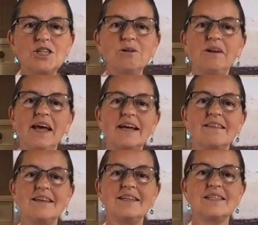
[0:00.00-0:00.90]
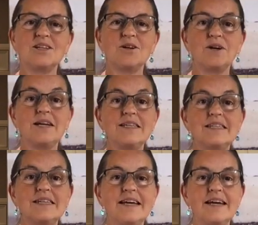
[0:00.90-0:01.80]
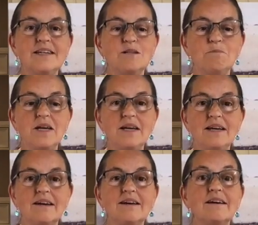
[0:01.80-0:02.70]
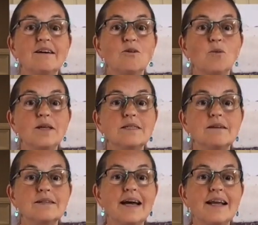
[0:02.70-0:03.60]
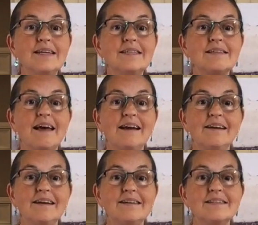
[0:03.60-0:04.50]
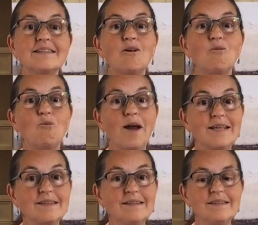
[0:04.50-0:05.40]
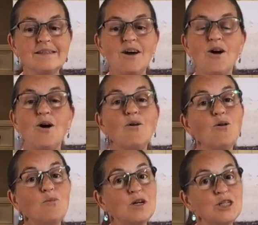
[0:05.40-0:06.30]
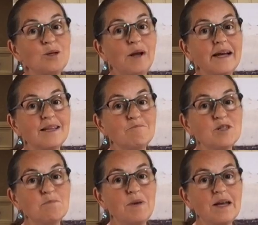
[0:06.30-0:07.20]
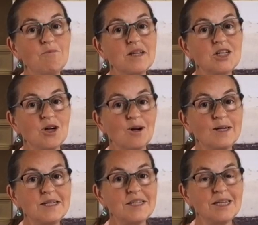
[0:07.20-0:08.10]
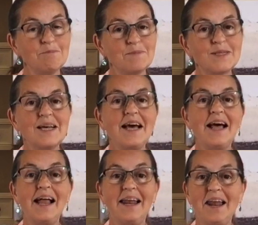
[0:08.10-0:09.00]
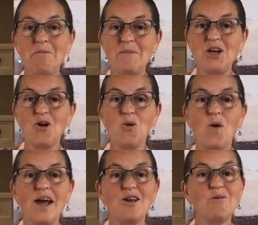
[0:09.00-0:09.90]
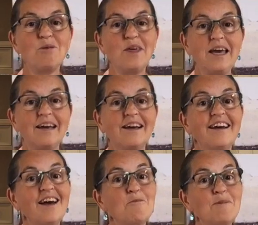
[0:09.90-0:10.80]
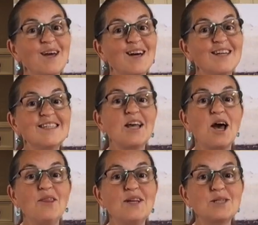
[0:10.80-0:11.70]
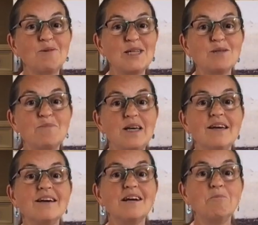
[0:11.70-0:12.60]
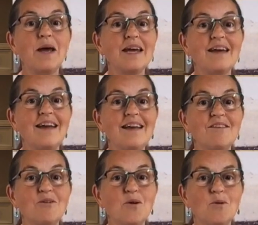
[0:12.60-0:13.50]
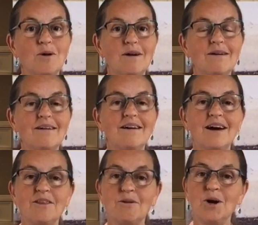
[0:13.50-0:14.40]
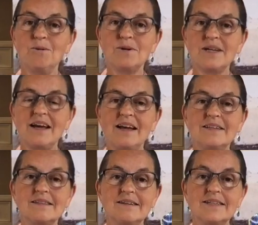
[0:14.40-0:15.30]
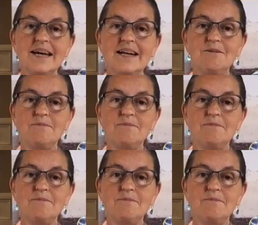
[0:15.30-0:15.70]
you like these cookies today to be with sultanas, alias raisins, or would you like them to be with chocolate chips? Let me know what you think, because this recipe can make either oat and sultana